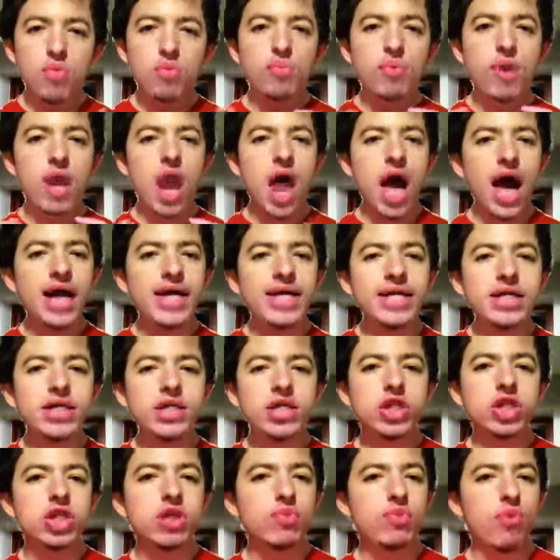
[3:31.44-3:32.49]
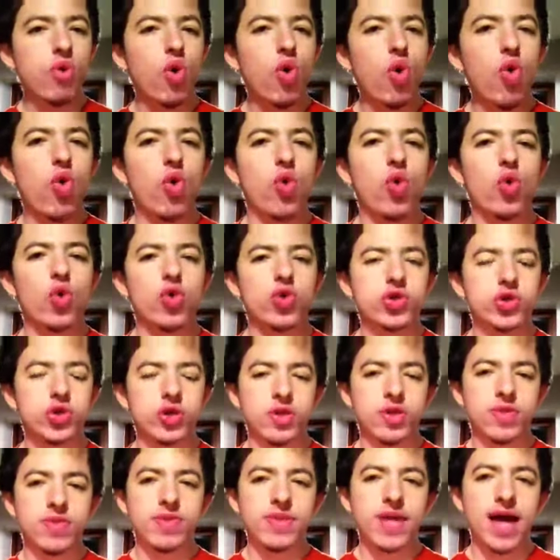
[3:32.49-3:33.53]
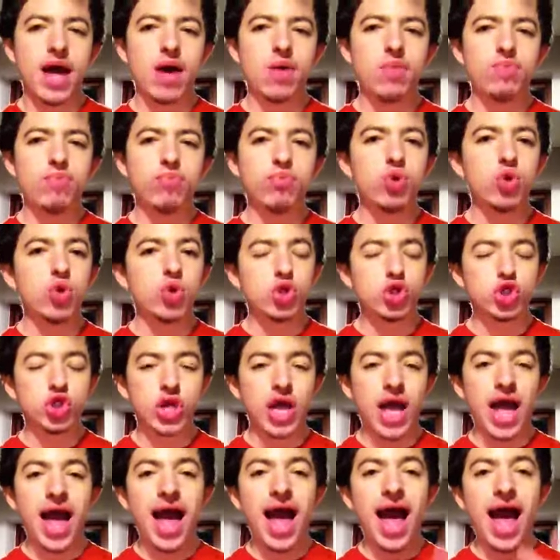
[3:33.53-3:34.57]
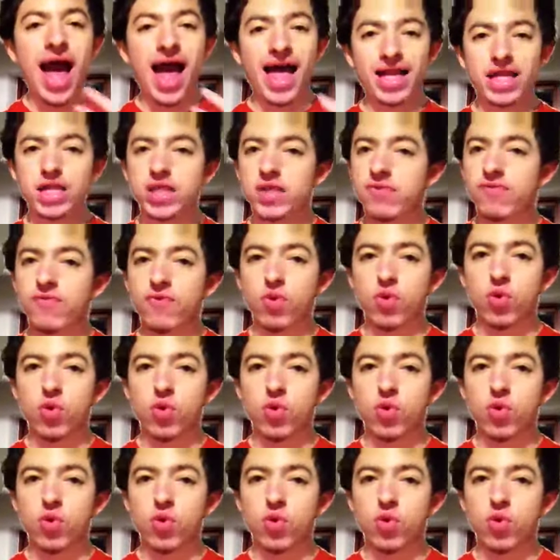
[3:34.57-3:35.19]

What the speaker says: blind support that Butch has